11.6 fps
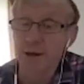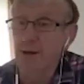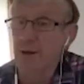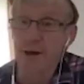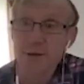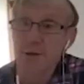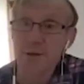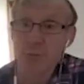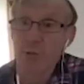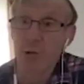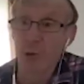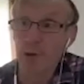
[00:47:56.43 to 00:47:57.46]
and this is the
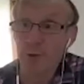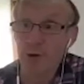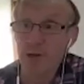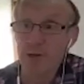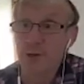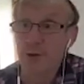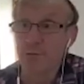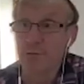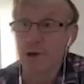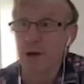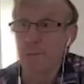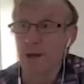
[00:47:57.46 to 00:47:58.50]
problem we sort of run
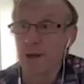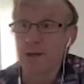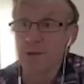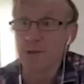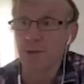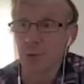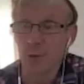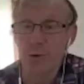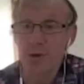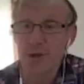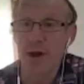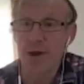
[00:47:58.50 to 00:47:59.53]
up against all the
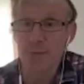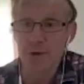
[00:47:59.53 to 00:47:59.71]
time,